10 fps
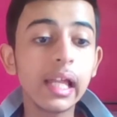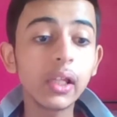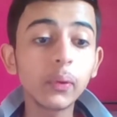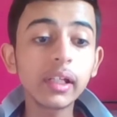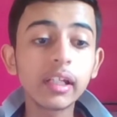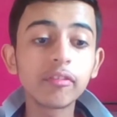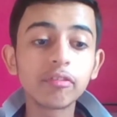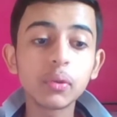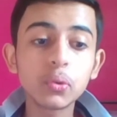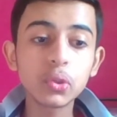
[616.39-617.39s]
Now the
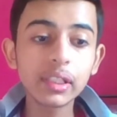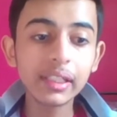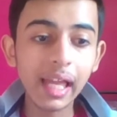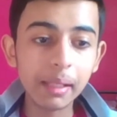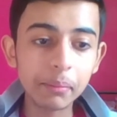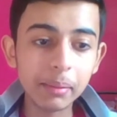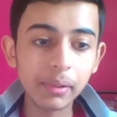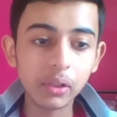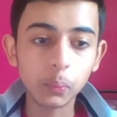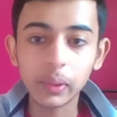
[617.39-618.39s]
confusion can be
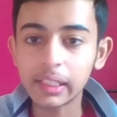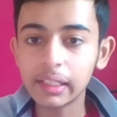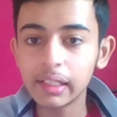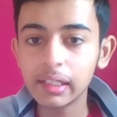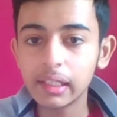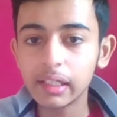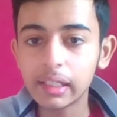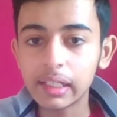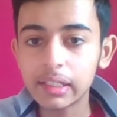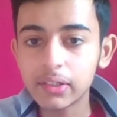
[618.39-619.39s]
between
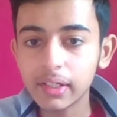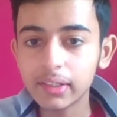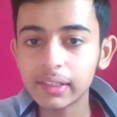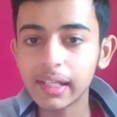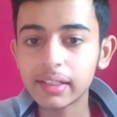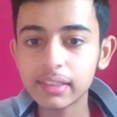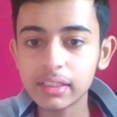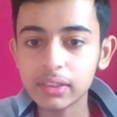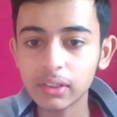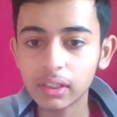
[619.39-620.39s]
atria relaxes,